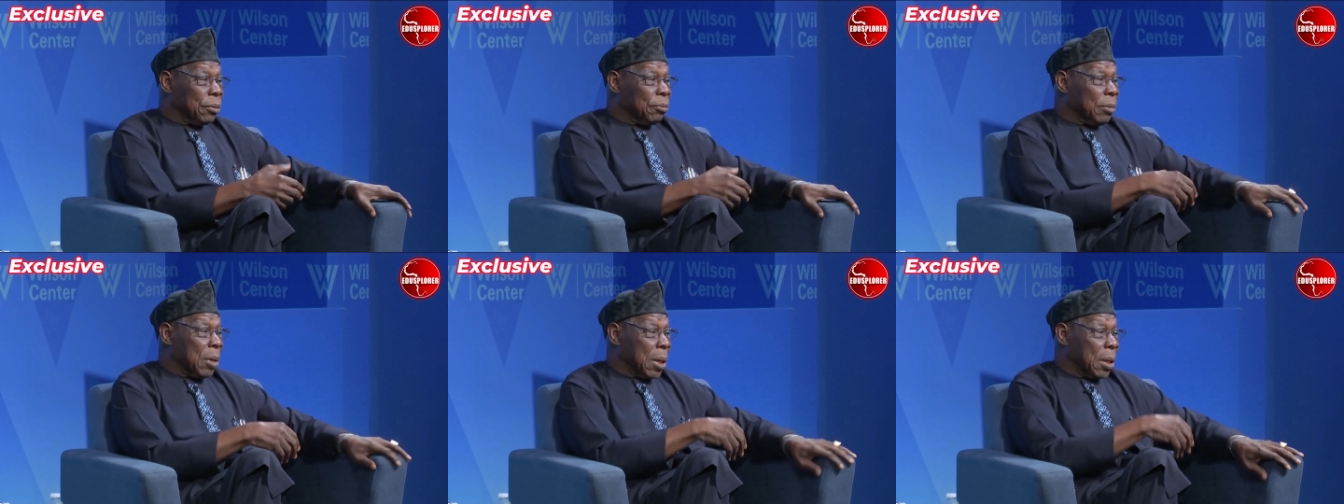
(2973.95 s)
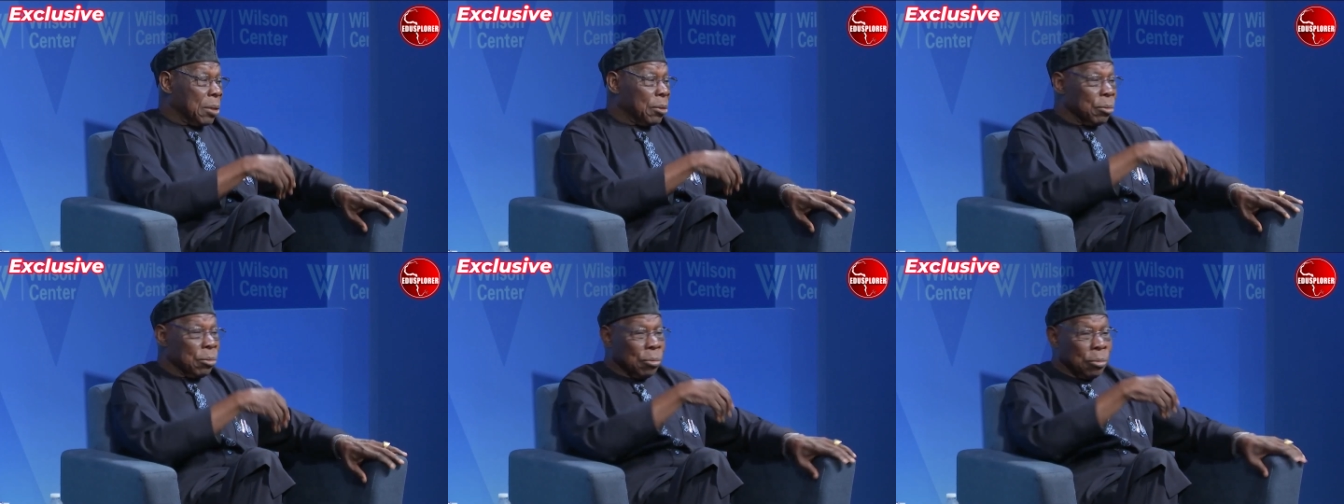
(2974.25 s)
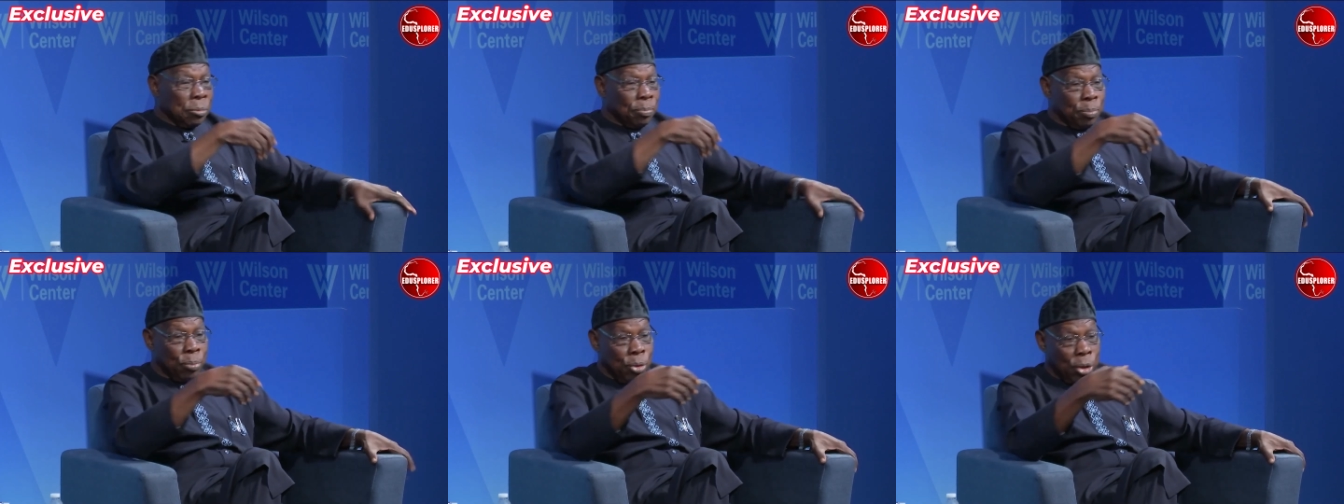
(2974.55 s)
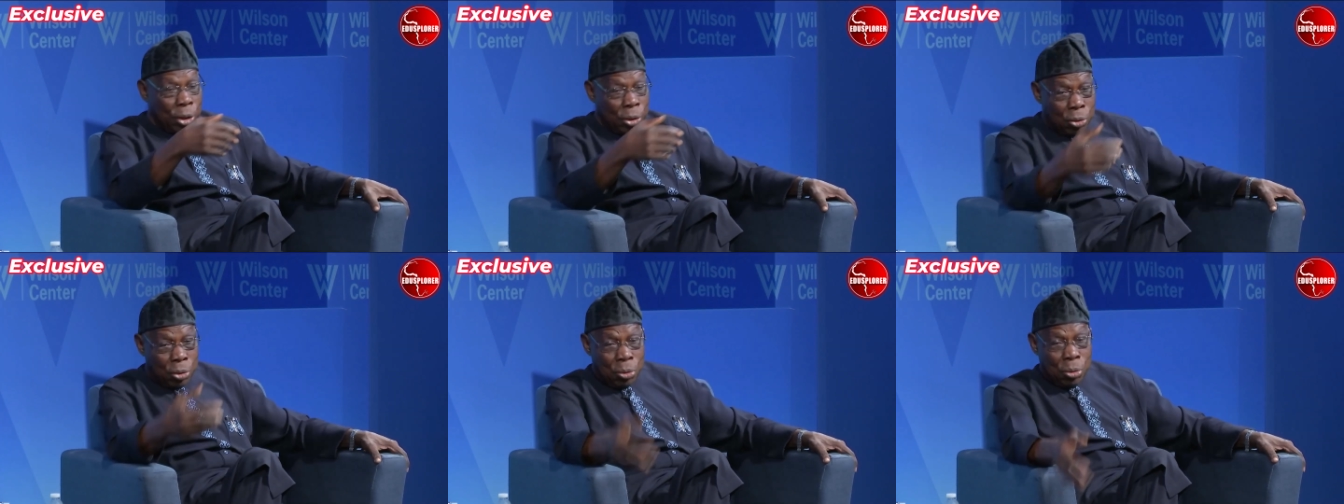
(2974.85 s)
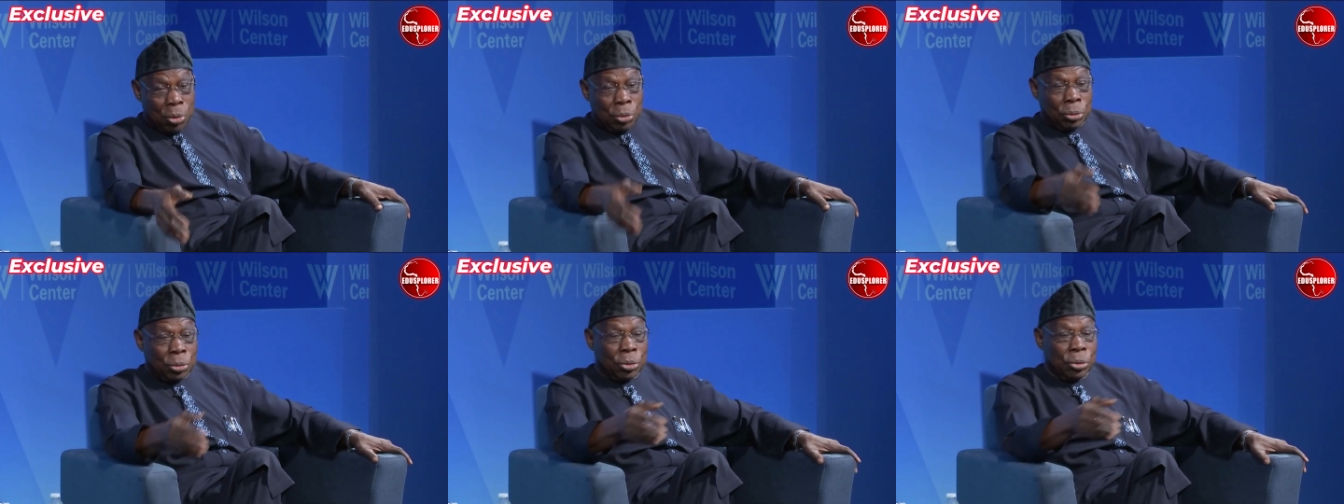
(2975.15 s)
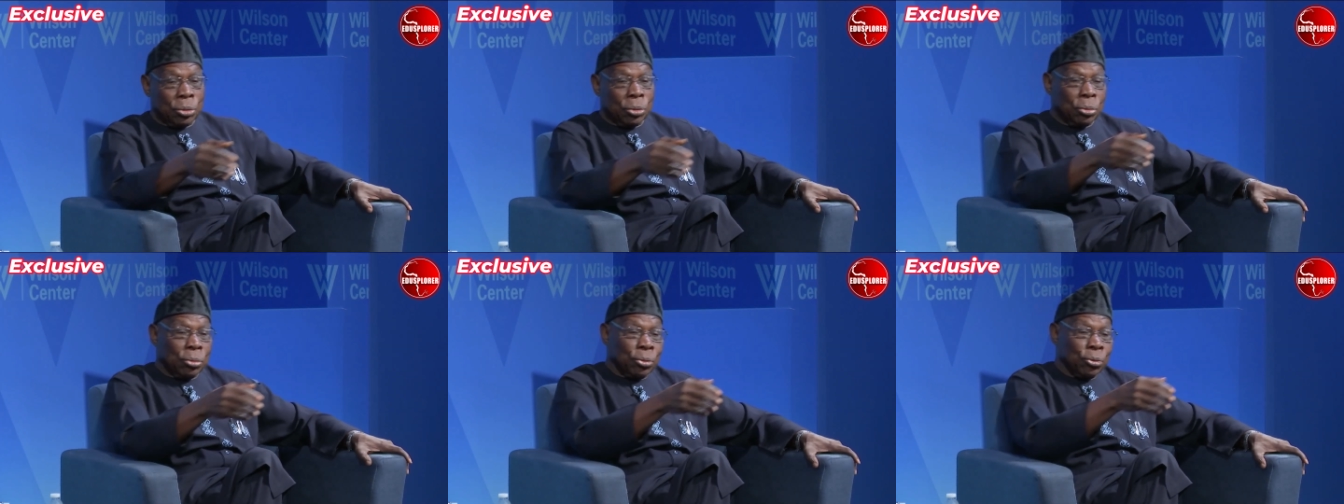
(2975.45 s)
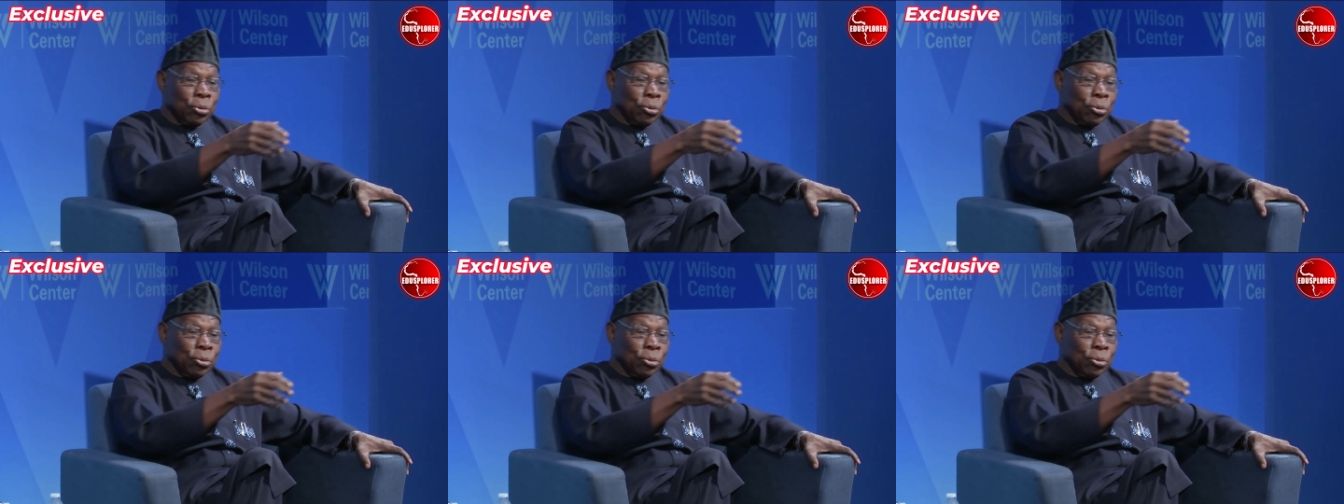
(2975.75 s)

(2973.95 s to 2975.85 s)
well, you boycott, you